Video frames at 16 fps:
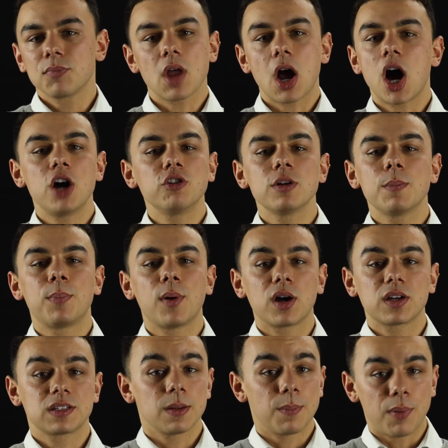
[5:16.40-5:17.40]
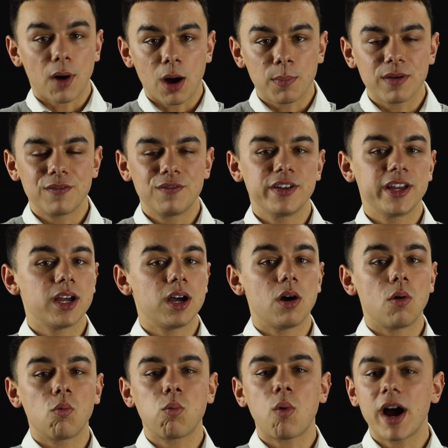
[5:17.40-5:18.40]
$100 to Bob via
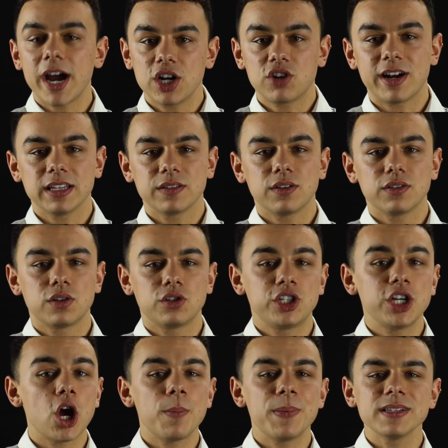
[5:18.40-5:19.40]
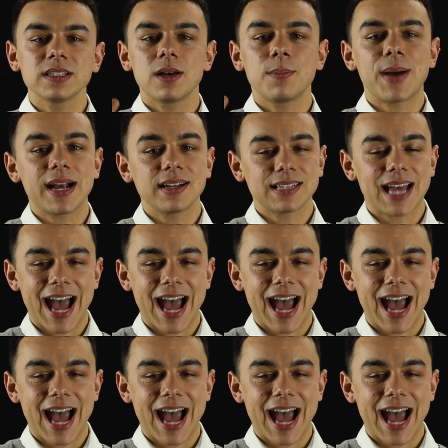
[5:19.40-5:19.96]
wire transfer. So she opens her bank's